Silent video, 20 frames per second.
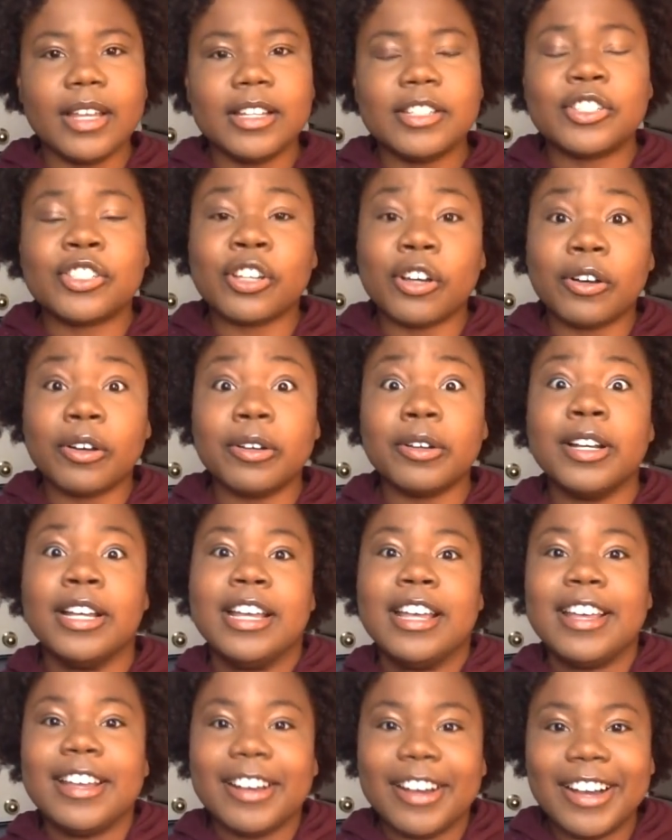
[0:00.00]
so,
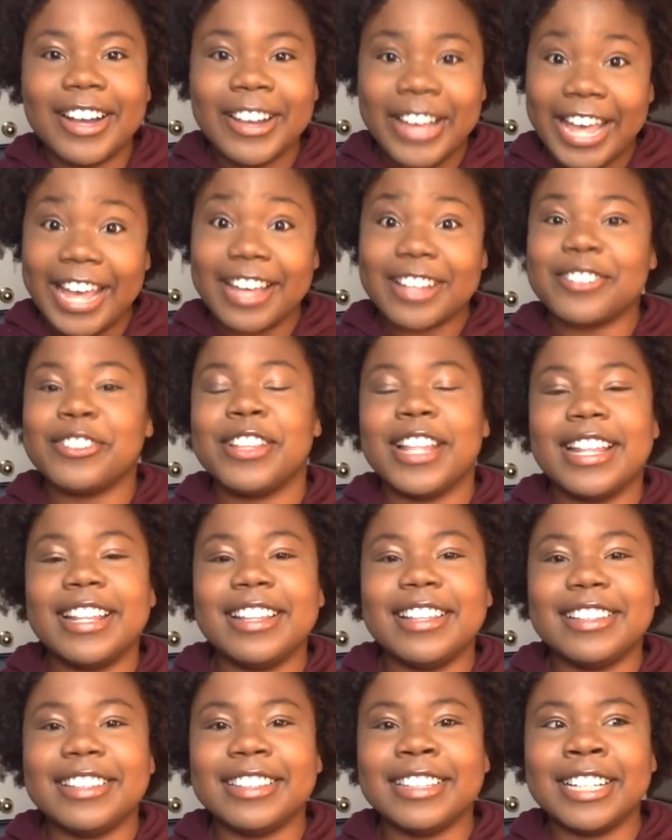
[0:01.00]
okay, so then
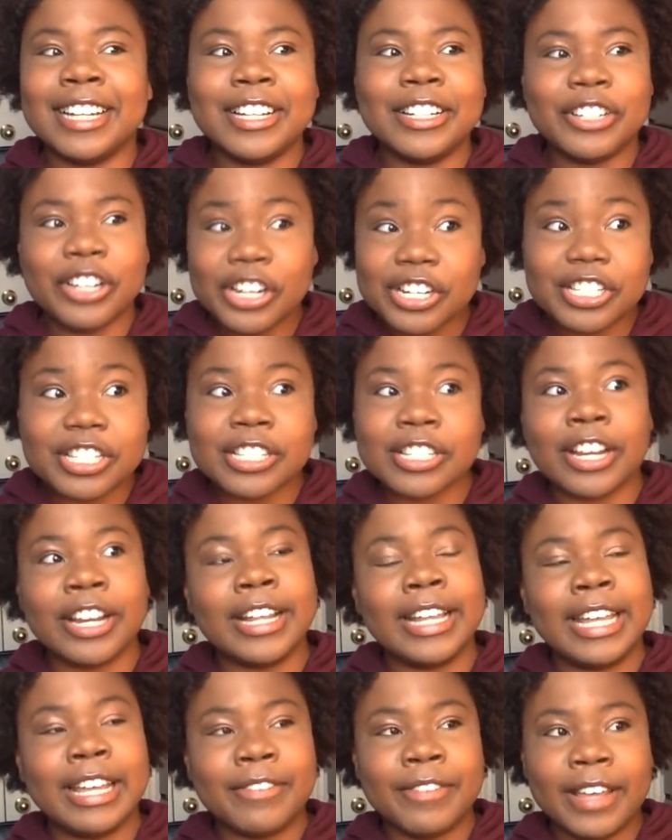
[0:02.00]
the nurses are
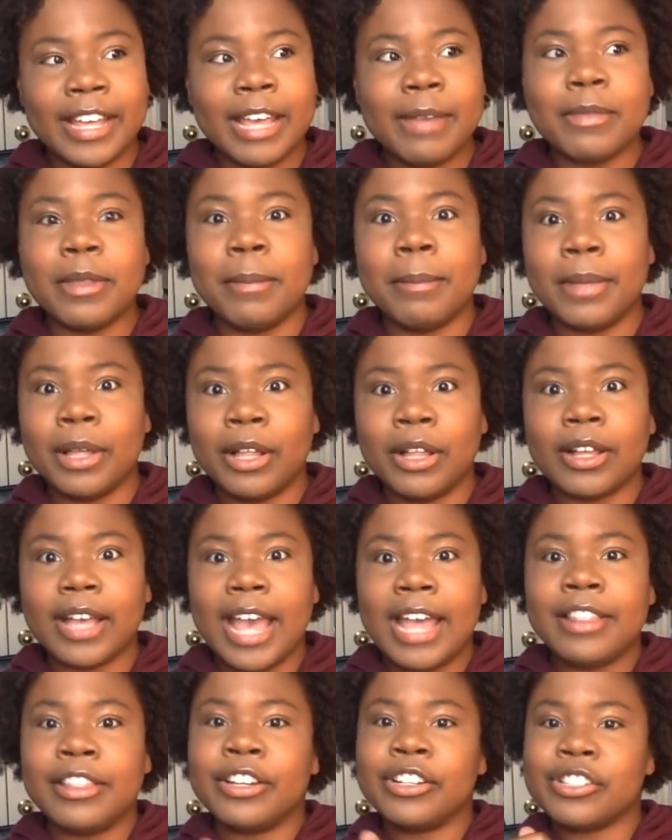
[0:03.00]
giving him the milk,
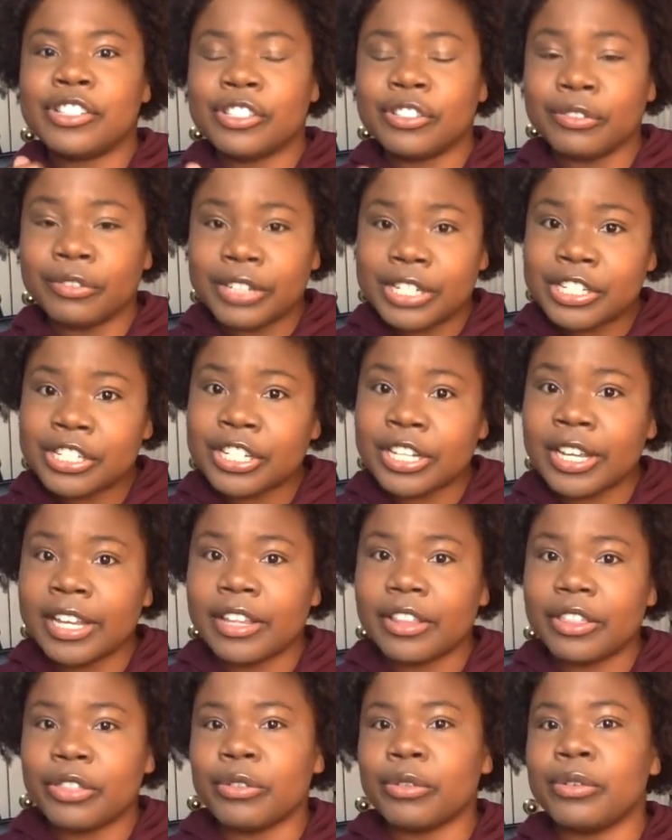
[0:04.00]
and they're syringing
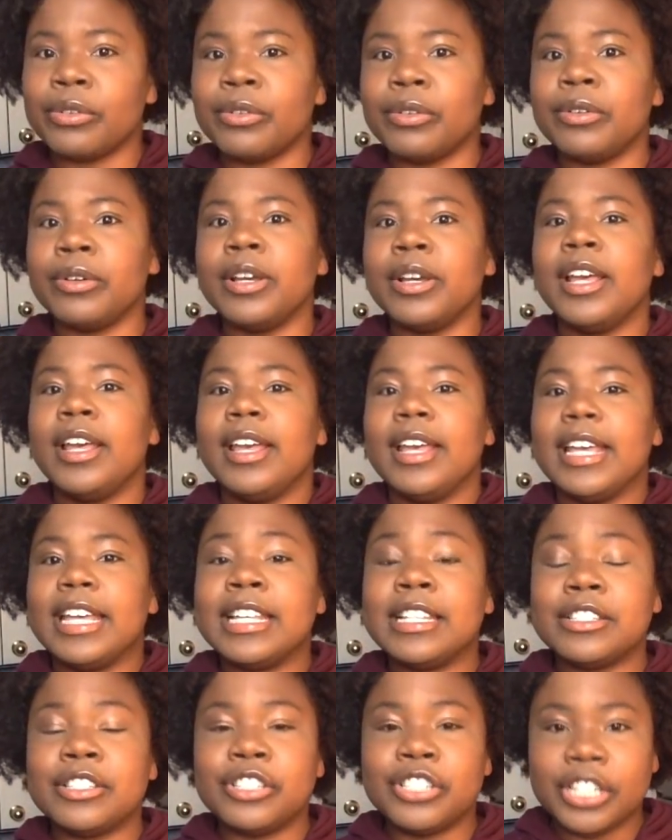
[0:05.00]
it through
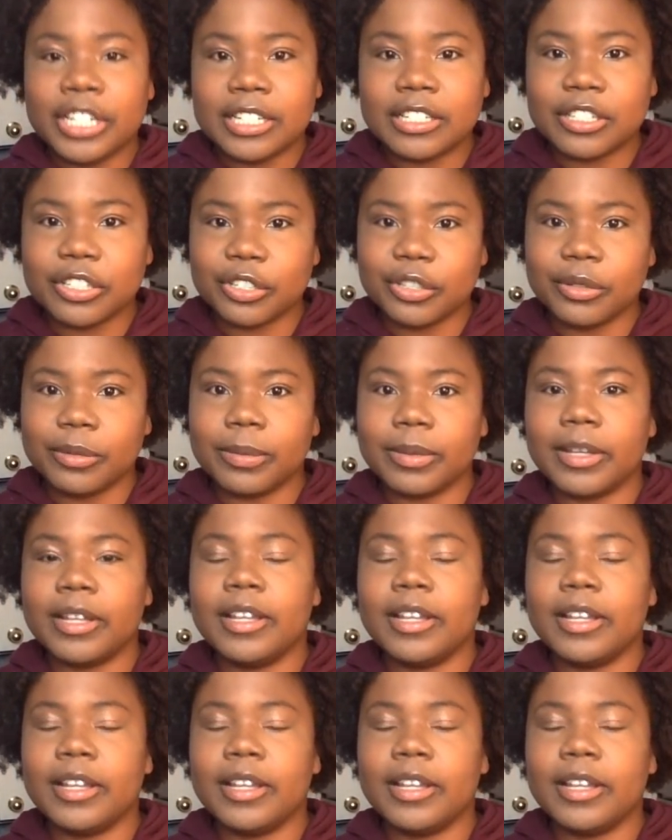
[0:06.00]
his G-tube.